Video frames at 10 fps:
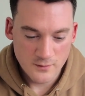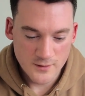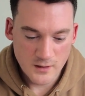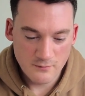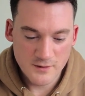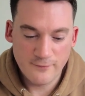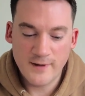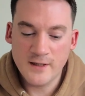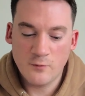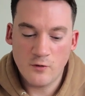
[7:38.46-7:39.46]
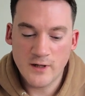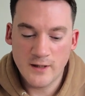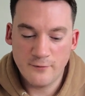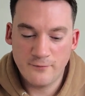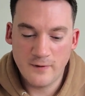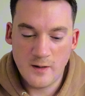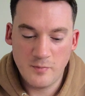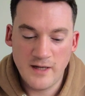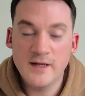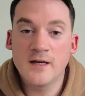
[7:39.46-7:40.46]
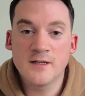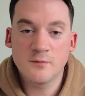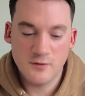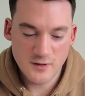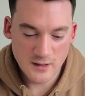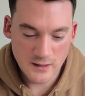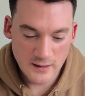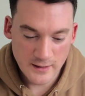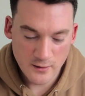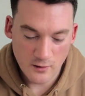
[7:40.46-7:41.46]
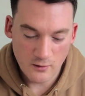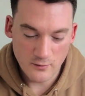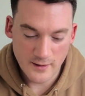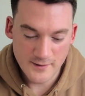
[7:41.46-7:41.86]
So to find out what kind of plane it is, we're just going to click on